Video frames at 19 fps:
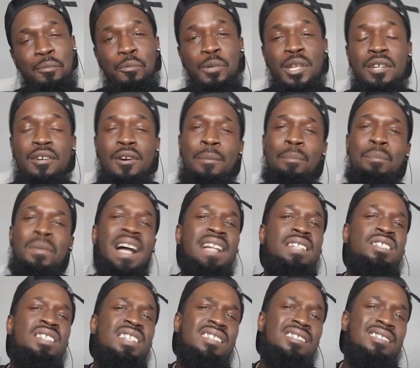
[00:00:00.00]
we got
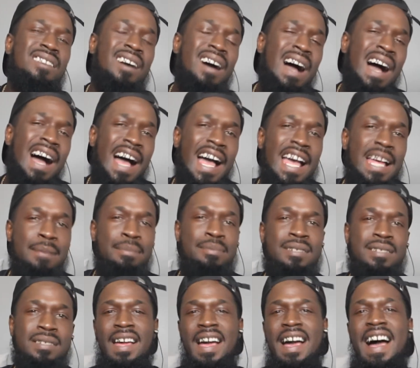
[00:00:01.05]
Manchester
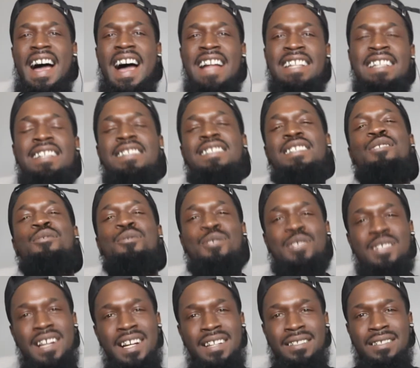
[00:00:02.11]
Hypes and his little
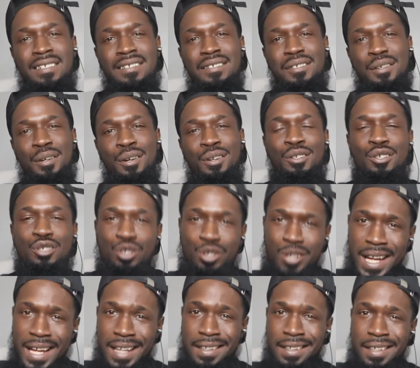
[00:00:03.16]
son on the
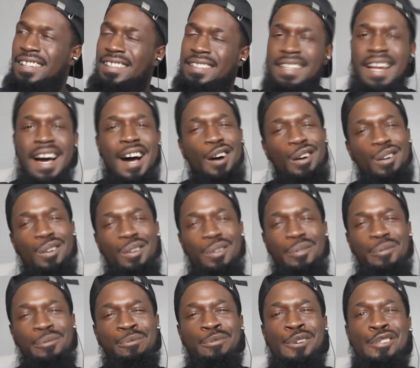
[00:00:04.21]
track. Now,
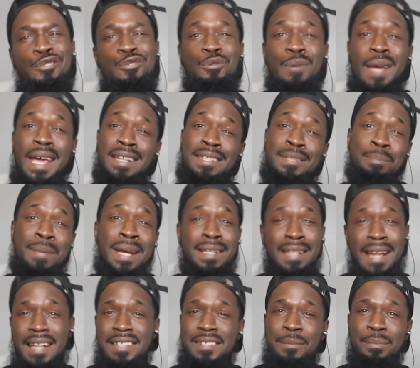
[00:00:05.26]
what do you expect
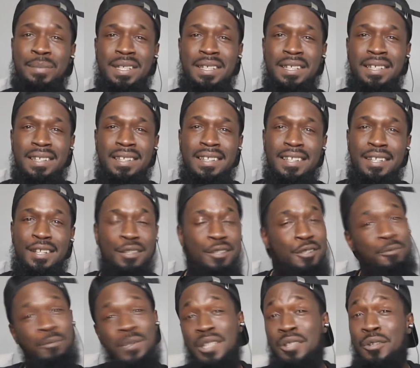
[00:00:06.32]
that to be?
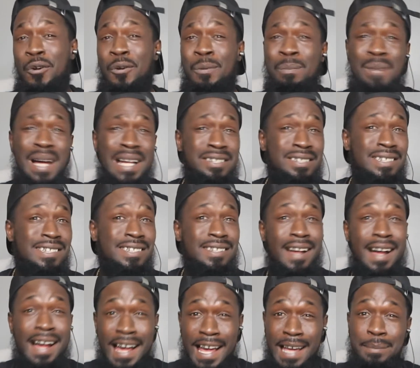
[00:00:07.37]
Because we know Manchester
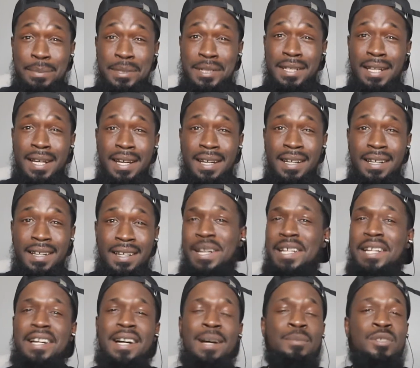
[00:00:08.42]
Hypes, yeah,
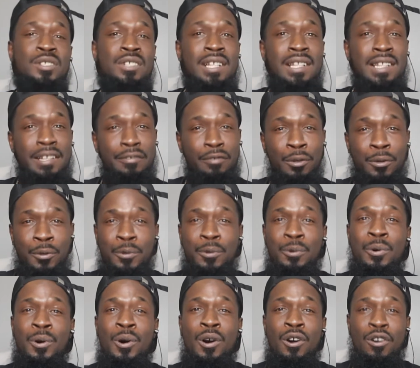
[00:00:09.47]
when it comes to
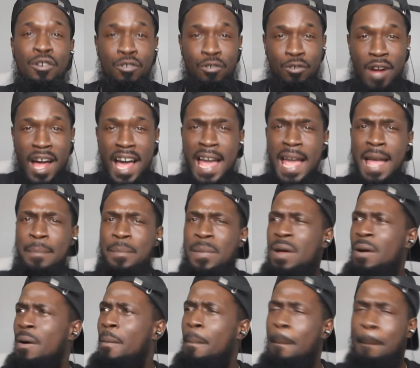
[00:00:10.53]
lyrical grime,
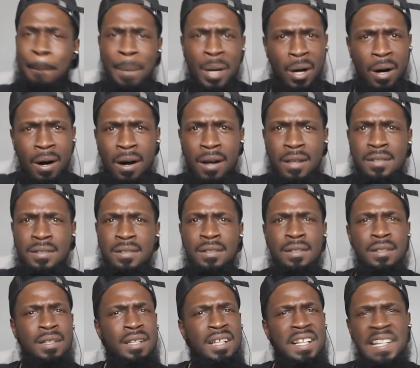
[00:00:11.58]
bars,
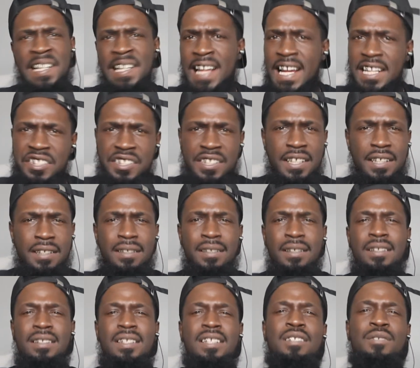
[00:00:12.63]
clashing.
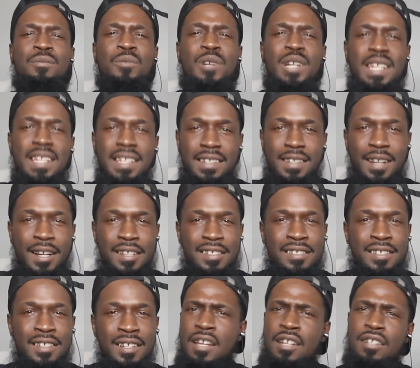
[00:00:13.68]
This is what he
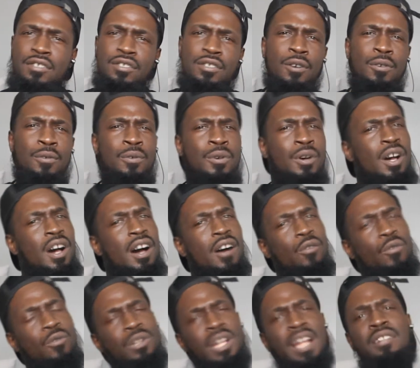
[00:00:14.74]
does. So
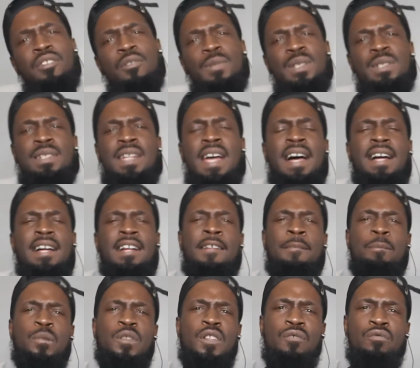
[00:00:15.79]
all I know is that
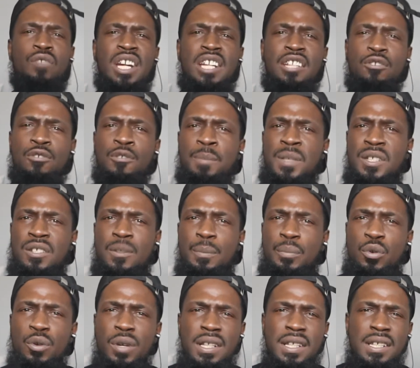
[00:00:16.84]
the radio's been
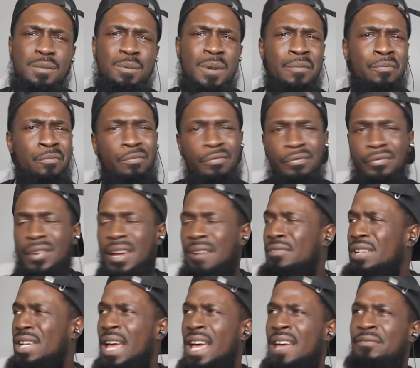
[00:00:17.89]
supporting this one
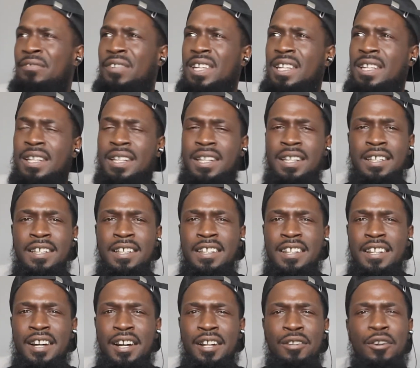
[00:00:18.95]
very heavy.
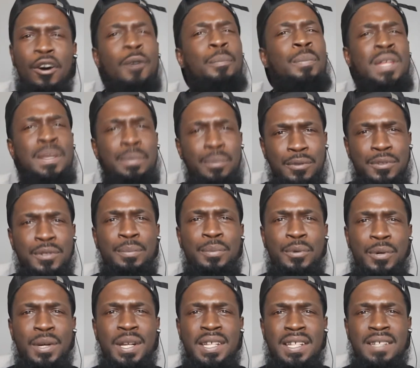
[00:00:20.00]
A lot of people
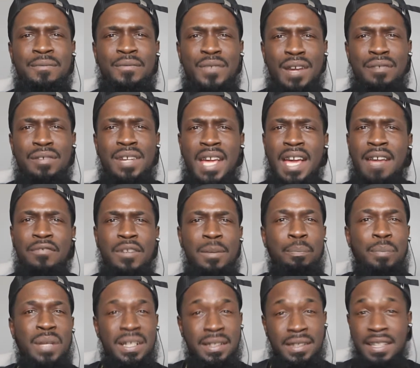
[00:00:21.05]
supported this very heavy.
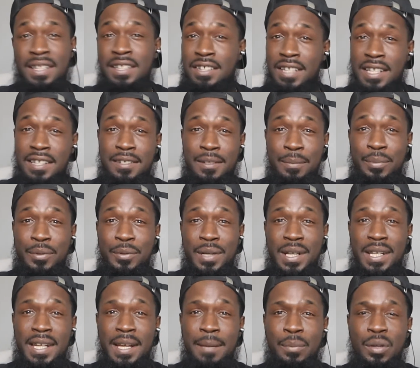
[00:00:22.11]
Big DJ
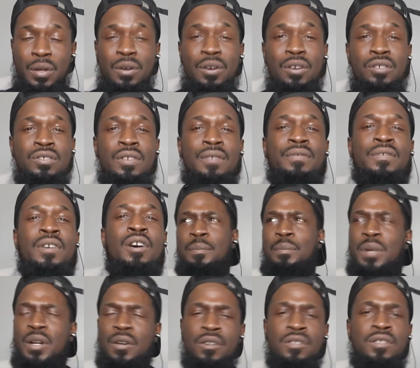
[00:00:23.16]
supported it because of
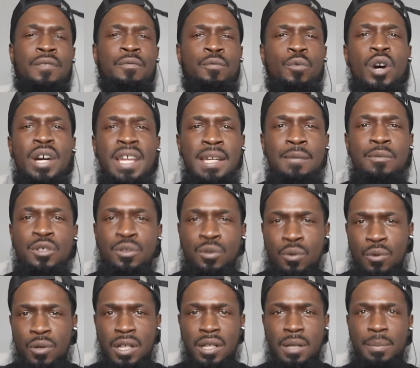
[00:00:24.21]
because of what he was
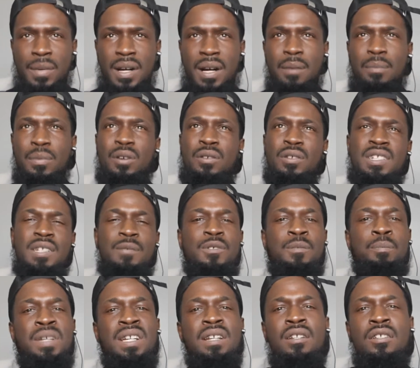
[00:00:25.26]
talking about, because he
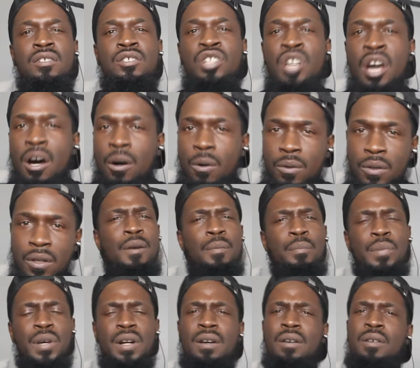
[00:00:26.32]
was being a child.
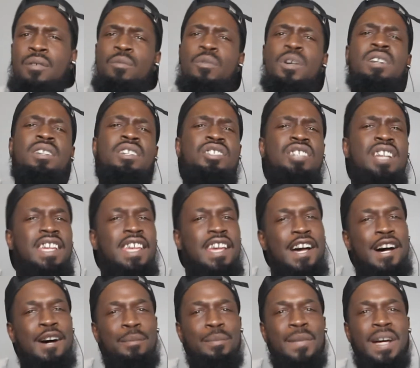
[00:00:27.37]
But we're gonna check it
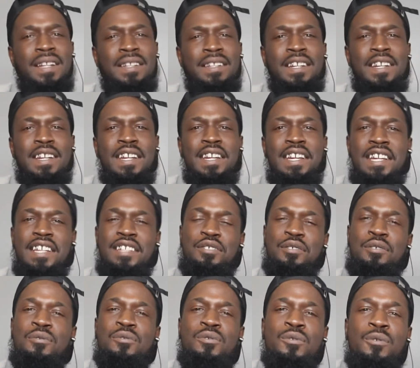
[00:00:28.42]
out, man. His
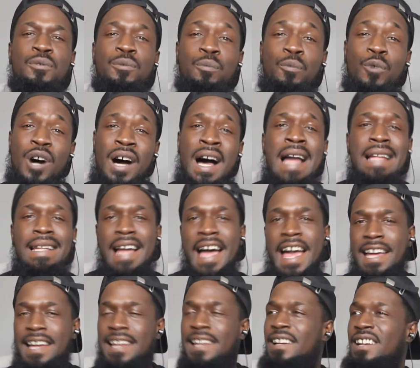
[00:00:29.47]
tune's called What I
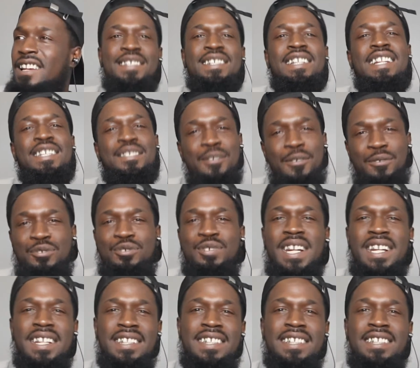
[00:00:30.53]
Like. So let's go
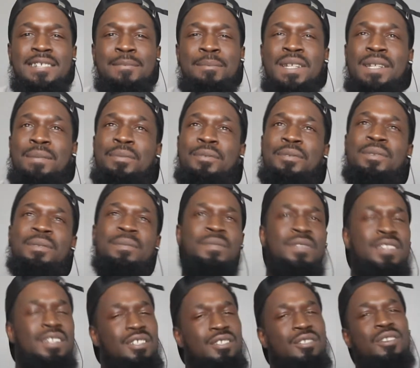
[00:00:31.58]
straight into this, people.
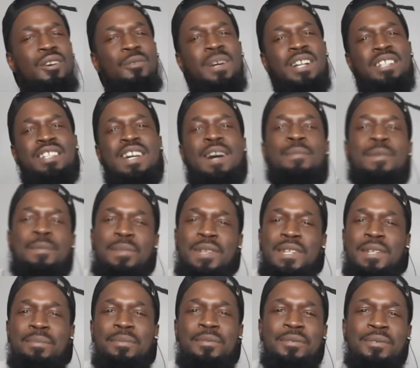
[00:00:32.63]
You know where it's coming,
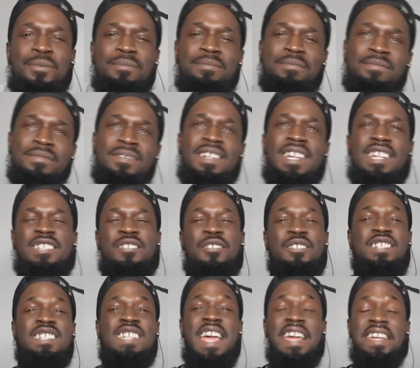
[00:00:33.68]
people. It's
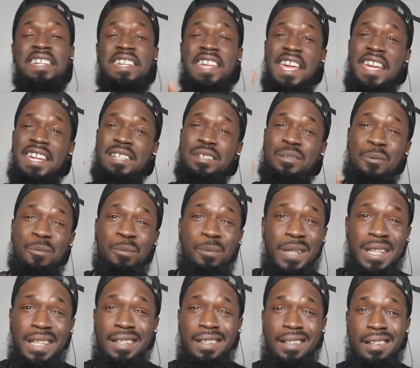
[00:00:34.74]
on 10k in a
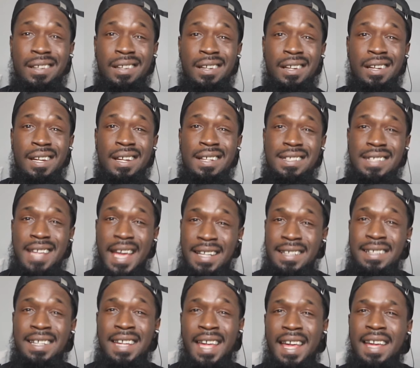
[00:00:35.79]
week.
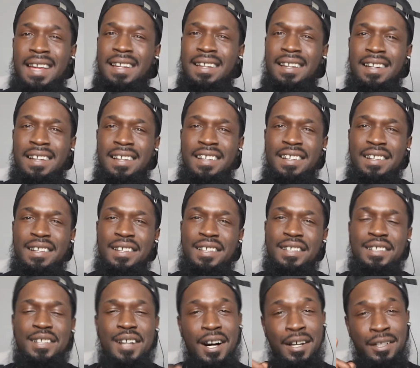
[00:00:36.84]
10k.
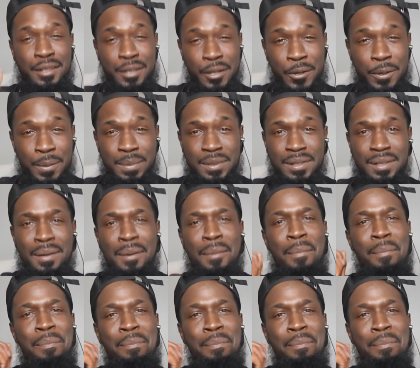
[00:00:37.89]
Young Tobz,